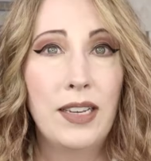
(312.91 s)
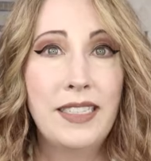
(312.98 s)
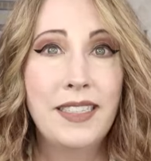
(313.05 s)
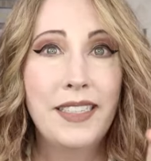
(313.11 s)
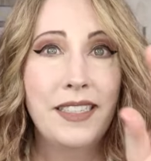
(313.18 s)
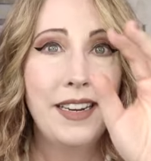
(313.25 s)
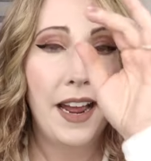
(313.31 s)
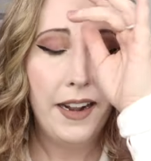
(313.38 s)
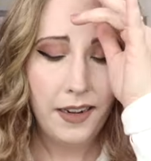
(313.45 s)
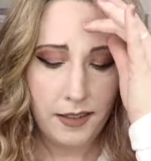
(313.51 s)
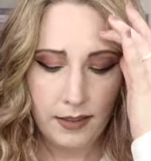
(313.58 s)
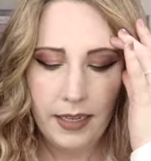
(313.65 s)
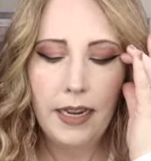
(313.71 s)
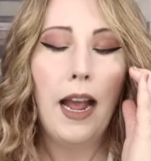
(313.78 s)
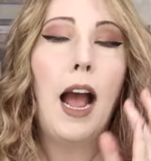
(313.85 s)

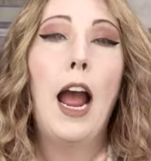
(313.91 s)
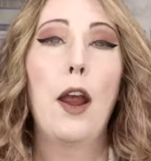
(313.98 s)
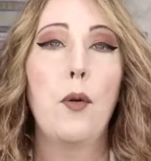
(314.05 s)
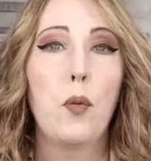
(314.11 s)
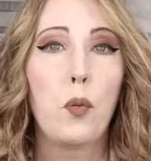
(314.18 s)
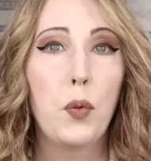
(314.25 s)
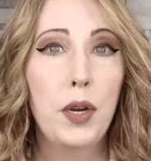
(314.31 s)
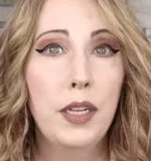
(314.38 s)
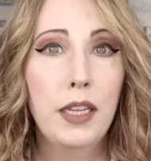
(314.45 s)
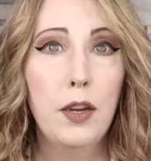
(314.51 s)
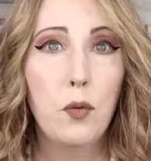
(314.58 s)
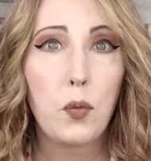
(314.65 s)
aesthetically, I really,